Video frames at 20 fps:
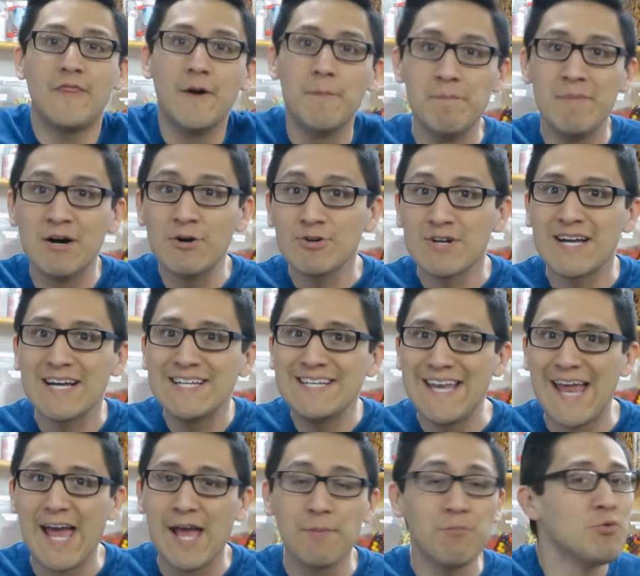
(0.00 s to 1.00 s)
The Milka
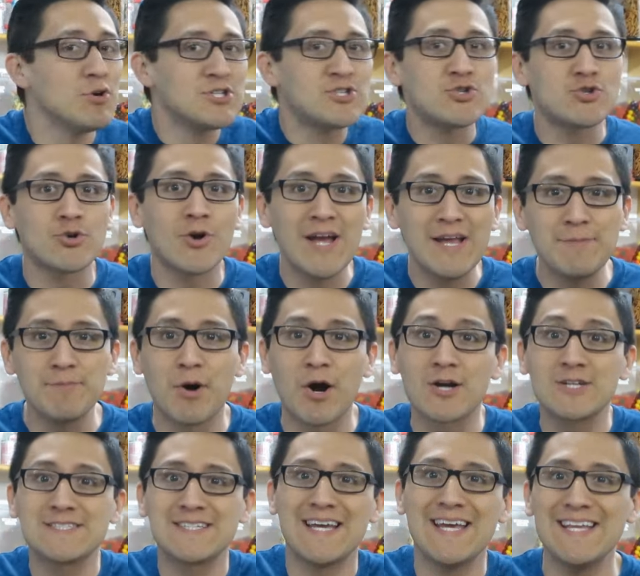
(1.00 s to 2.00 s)
name was
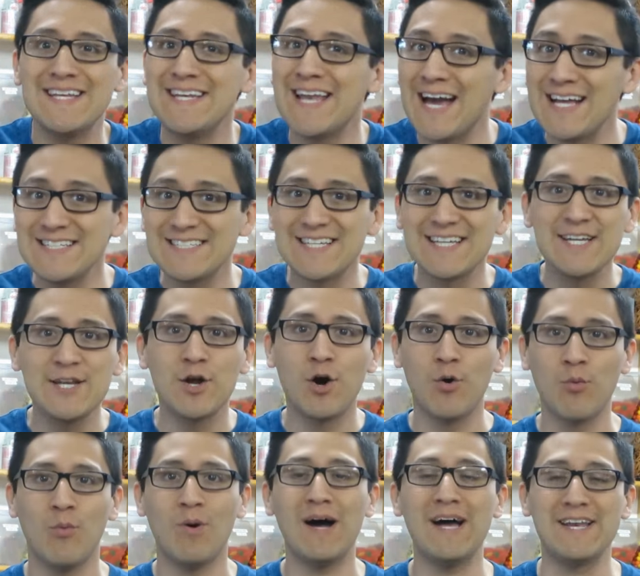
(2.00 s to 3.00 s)
trademarked in
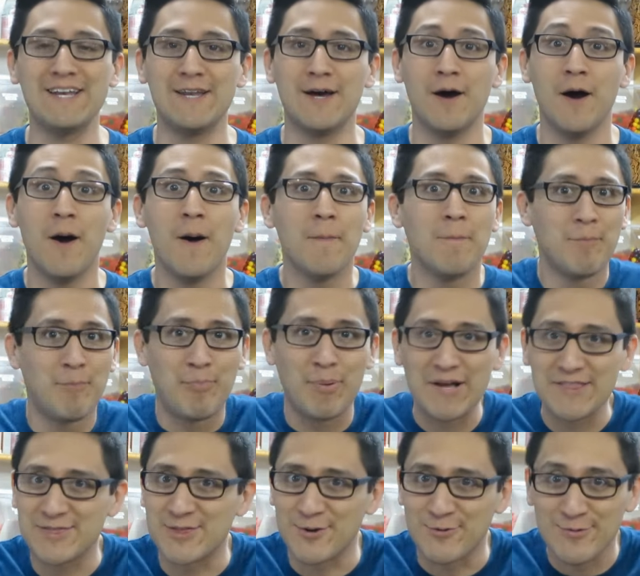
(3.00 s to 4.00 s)
1901,
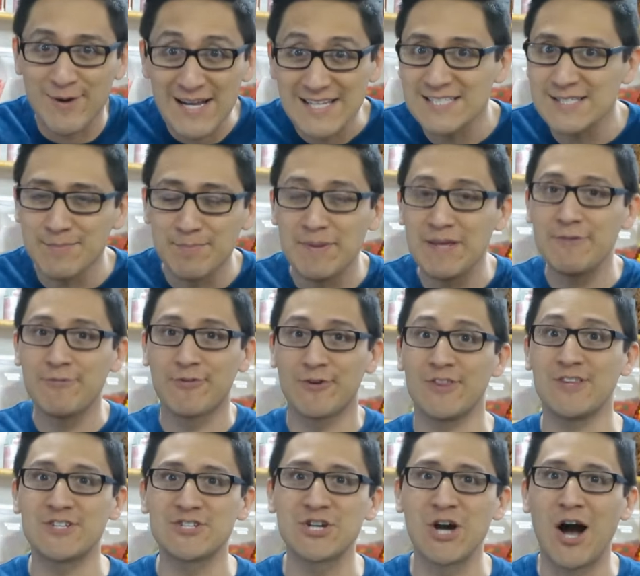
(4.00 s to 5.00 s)
but the recipe
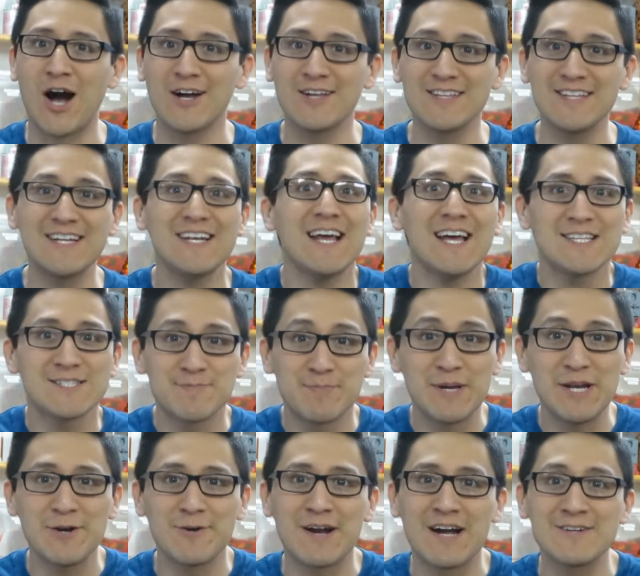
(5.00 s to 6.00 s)
for the chocolate has
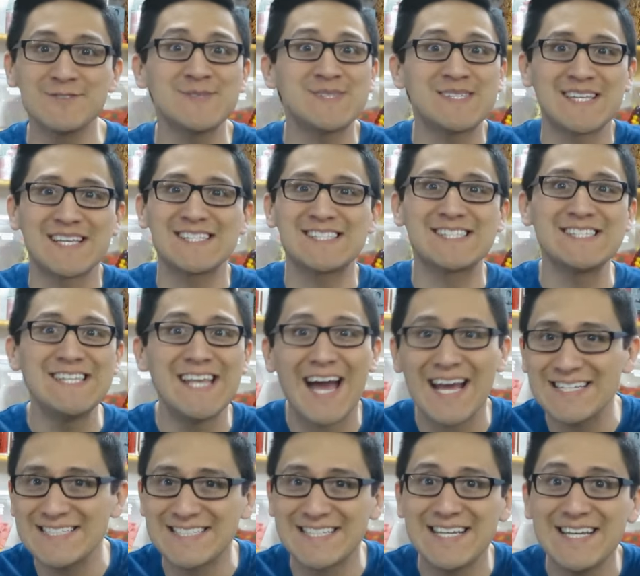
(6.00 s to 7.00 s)
been around since
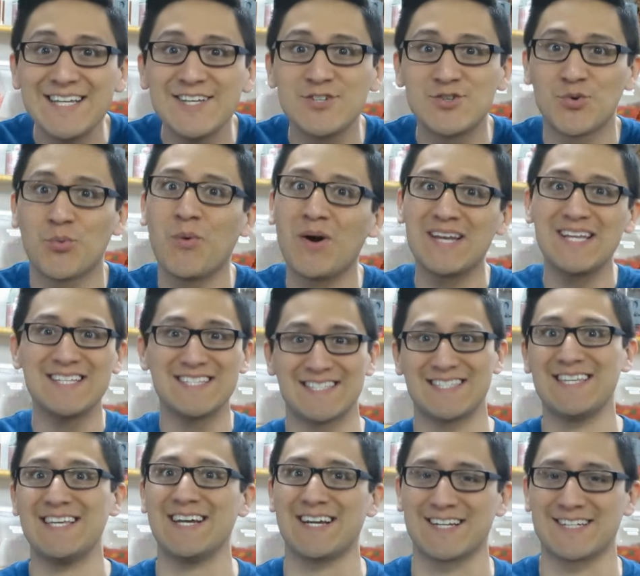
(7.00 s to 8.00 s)

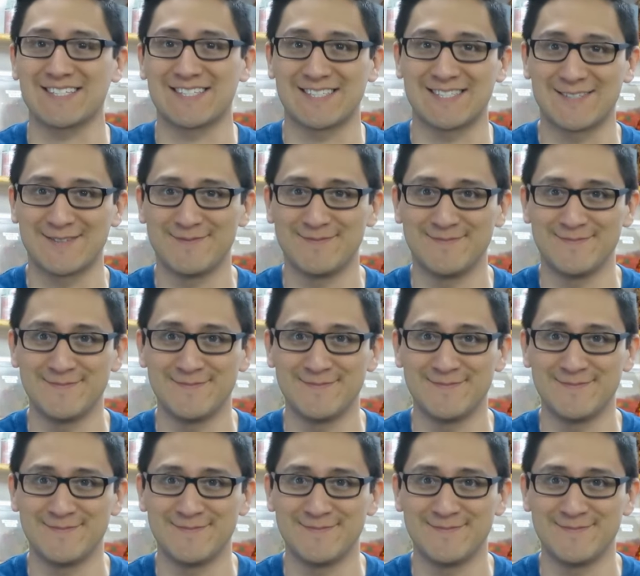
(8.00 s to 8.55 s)
1926.